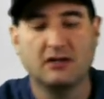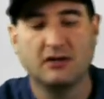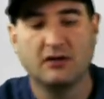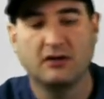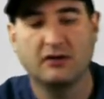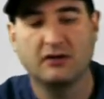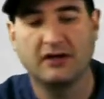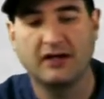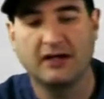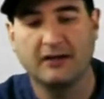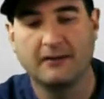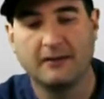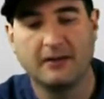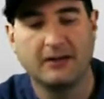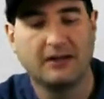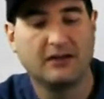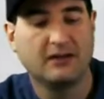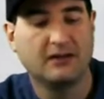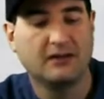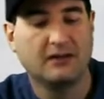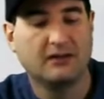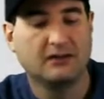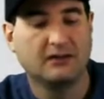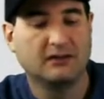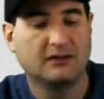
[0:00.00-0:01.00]
Okay,
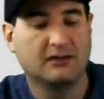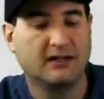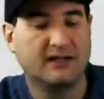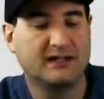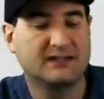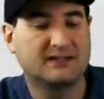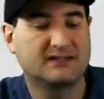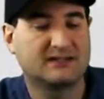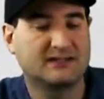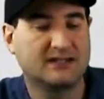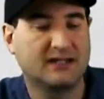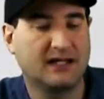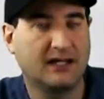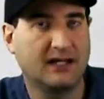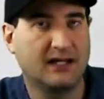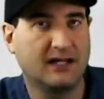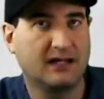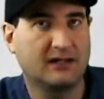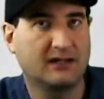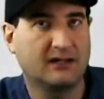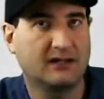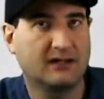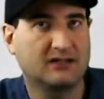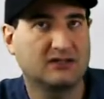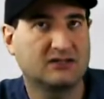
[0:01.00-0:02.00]
let's
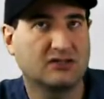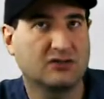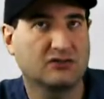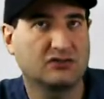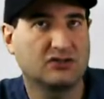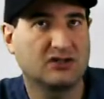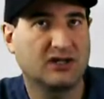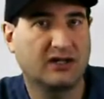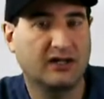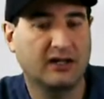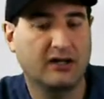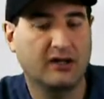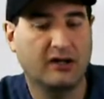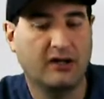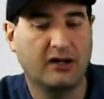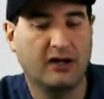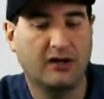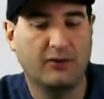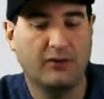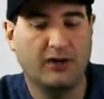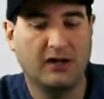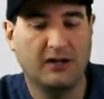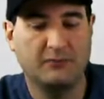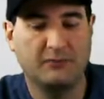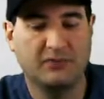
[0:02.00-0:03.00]
uh, let's go check out
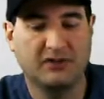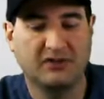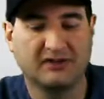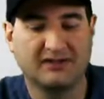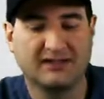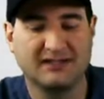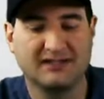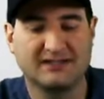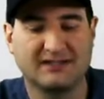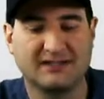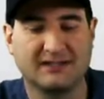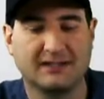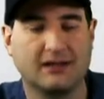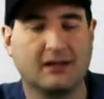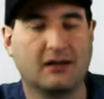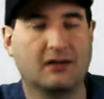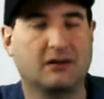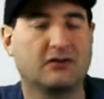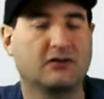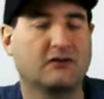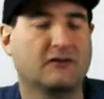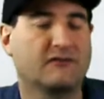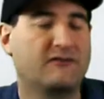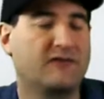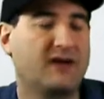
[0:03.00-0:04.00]
how I built this in
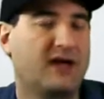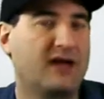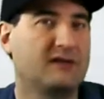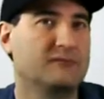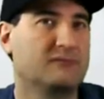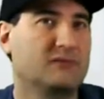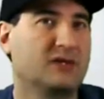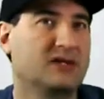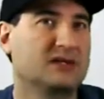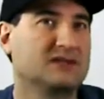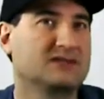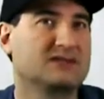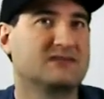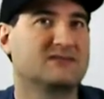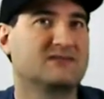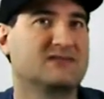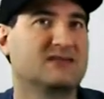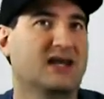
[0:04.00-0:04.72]
under five minutes of